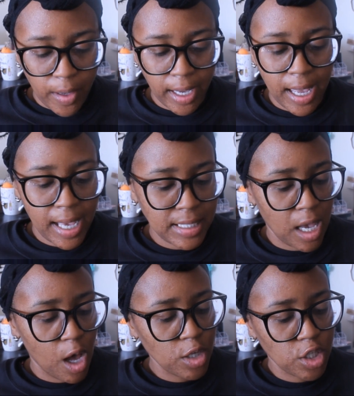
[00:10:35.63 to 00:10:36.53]
okay guys
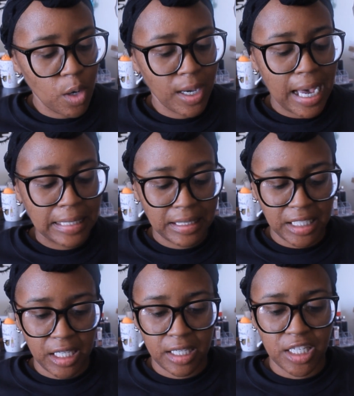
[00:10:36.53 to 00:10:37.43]
i also got
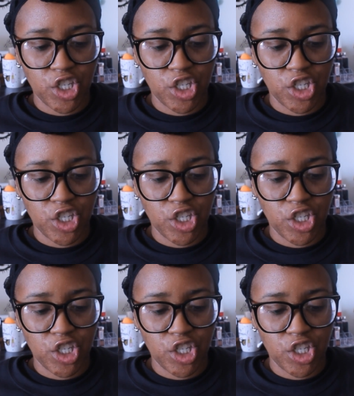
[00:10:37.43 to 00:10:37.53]
these